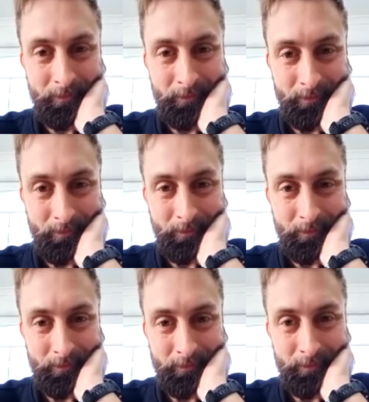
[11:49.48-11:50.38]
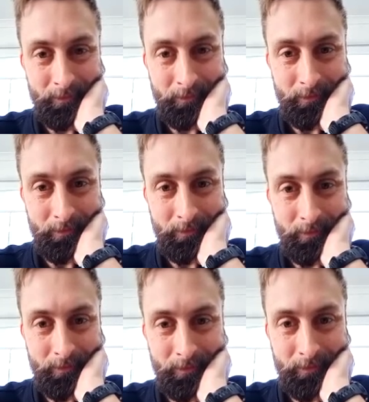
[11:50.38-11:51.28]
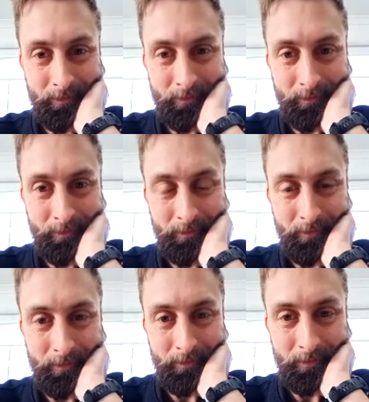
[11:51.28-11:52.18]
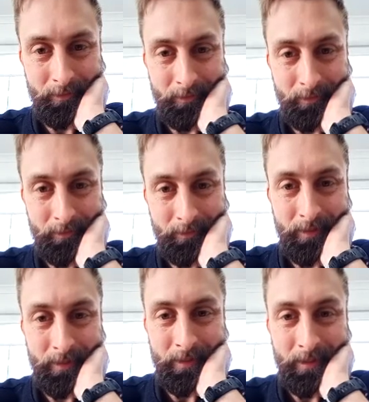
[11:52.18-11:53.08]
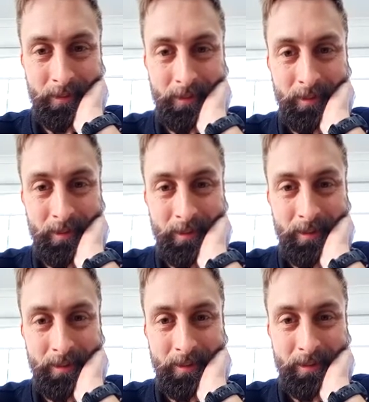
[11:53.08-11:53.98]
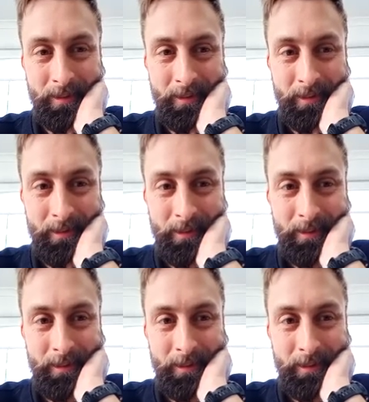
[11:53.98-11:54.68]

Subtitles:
The person shown says nothing.